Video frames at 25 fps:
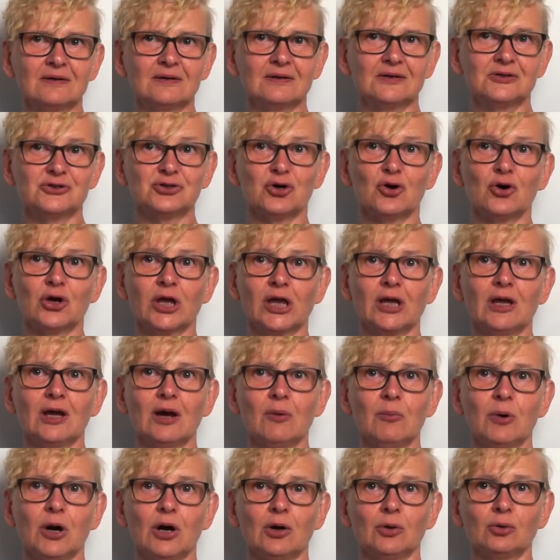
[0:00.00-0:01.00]
talking
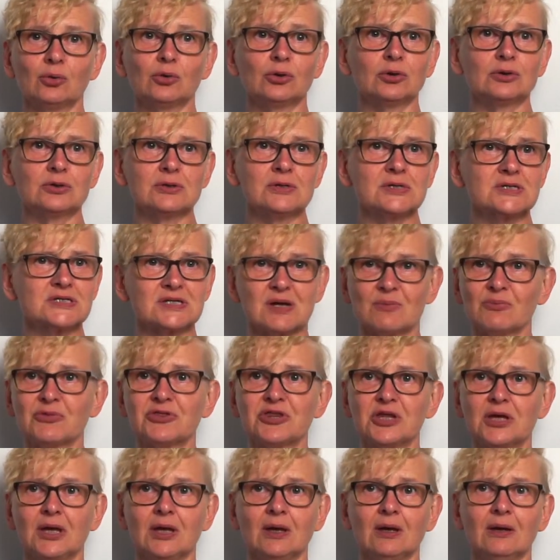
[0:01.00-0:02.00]
about
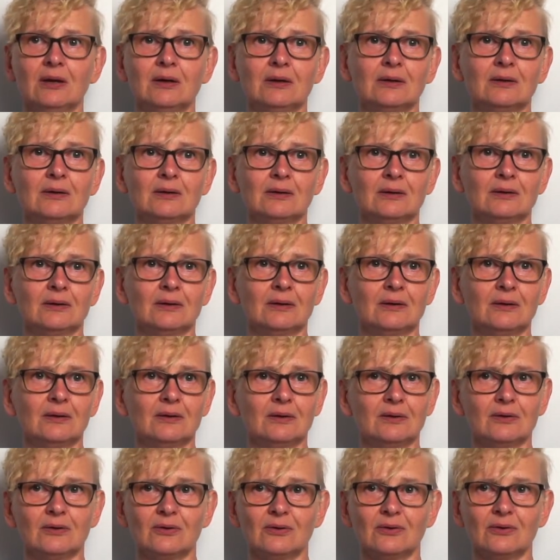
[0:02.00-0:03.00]
something
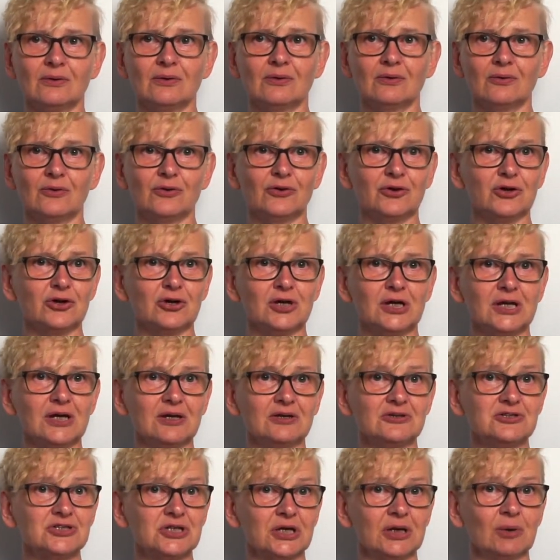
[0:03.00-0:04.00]
on the
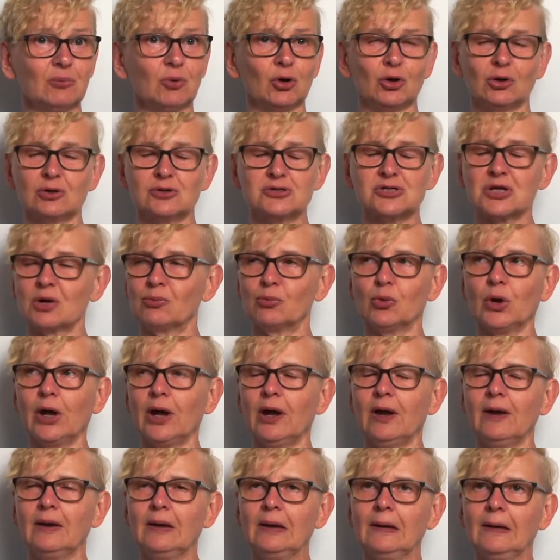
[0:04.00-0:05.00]
dinner table or somewhere,
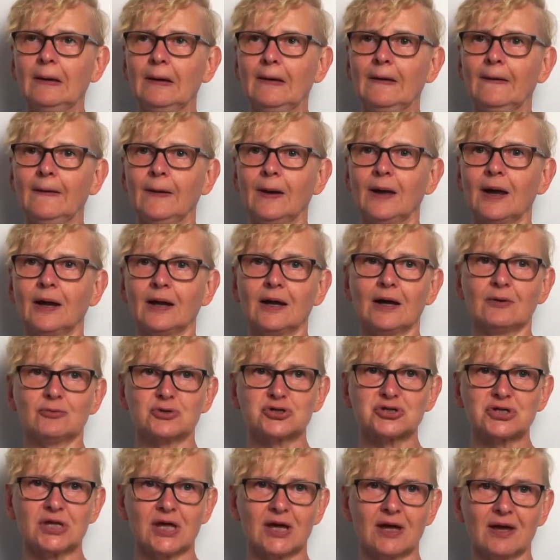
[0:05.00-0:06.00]
and I
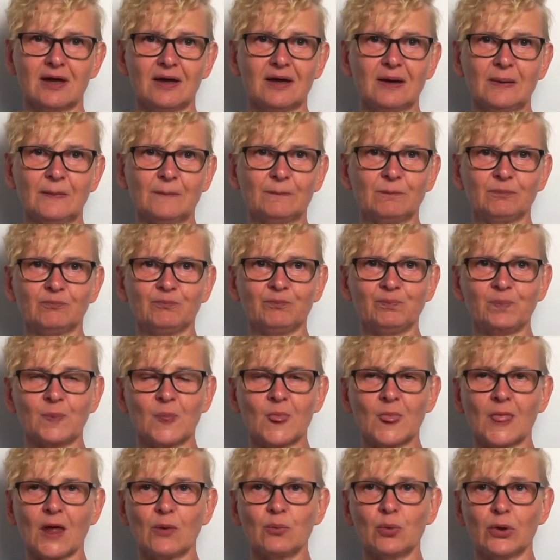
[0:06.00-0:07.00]
was there
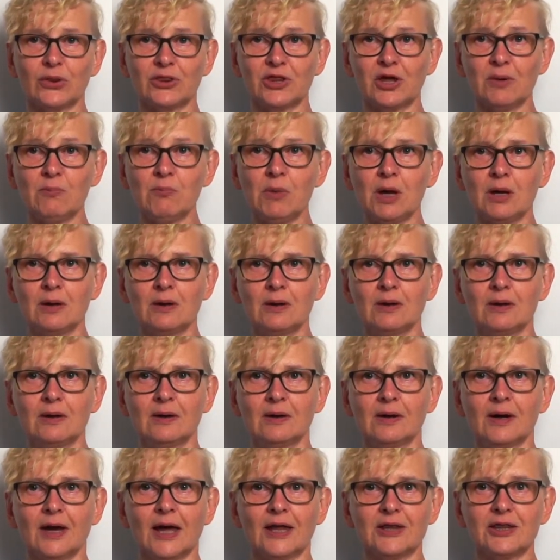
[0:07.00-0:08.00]
with them,
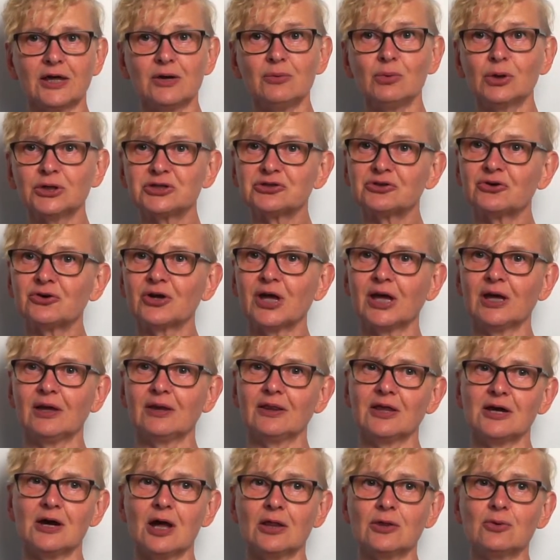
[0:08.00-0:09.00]
and they were talking.
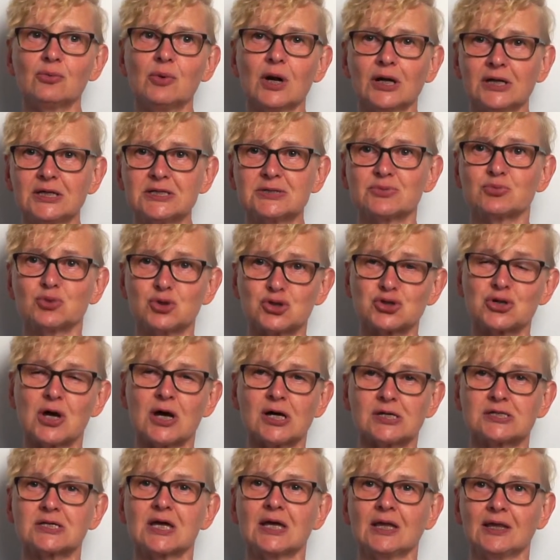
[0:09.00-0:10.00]
The other one was
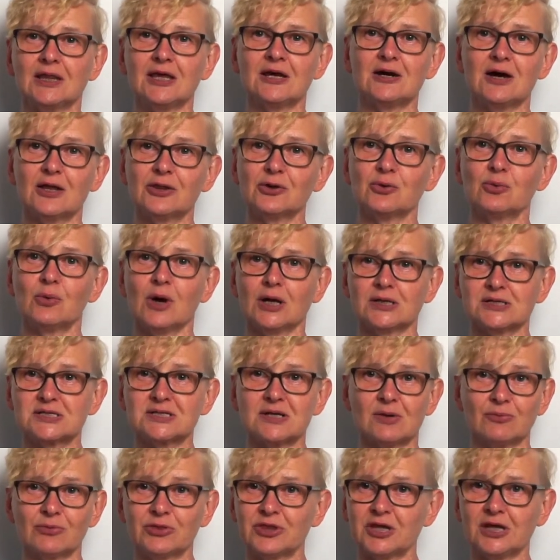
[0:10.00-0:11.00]
asking the other one
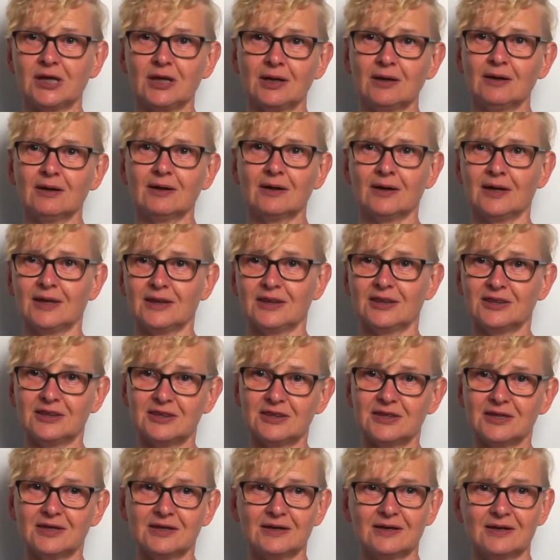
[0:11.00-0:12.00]
something, and
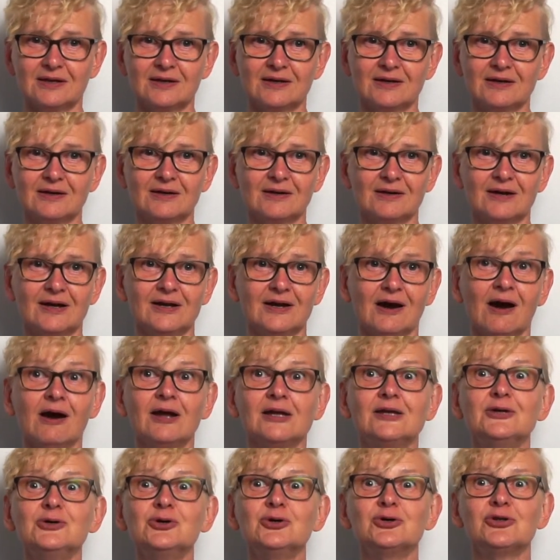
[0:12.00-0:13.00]
I
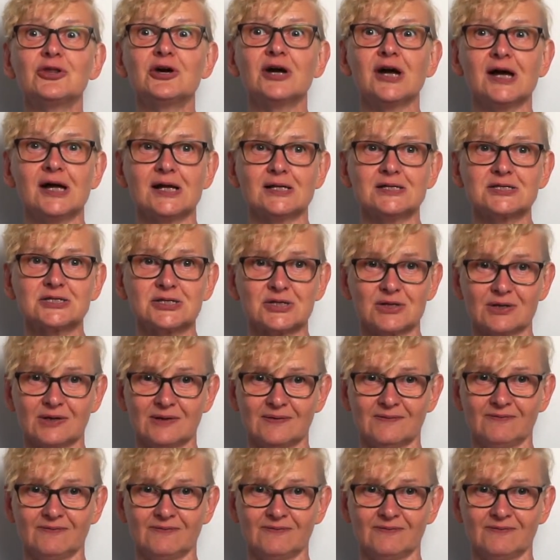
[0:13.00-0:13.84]
knew the answer,